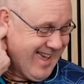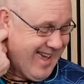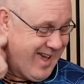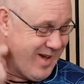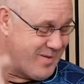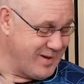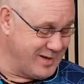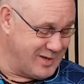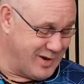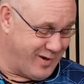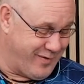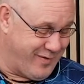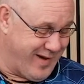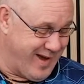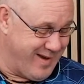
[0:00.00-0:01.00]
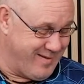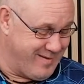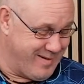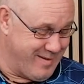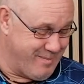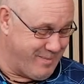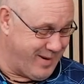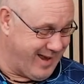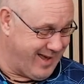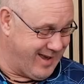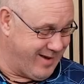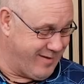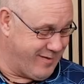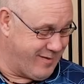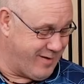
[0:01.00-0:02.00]
Who is your favourite
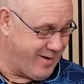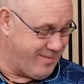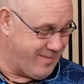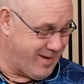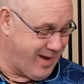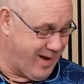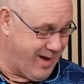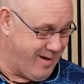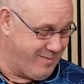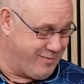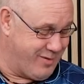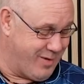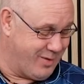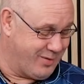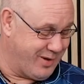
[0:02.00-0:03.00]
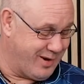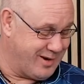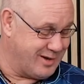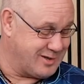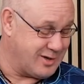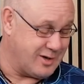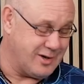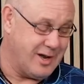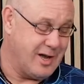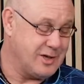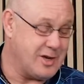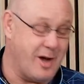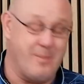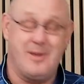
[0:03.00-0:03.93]
player from our both on the tour? It's got to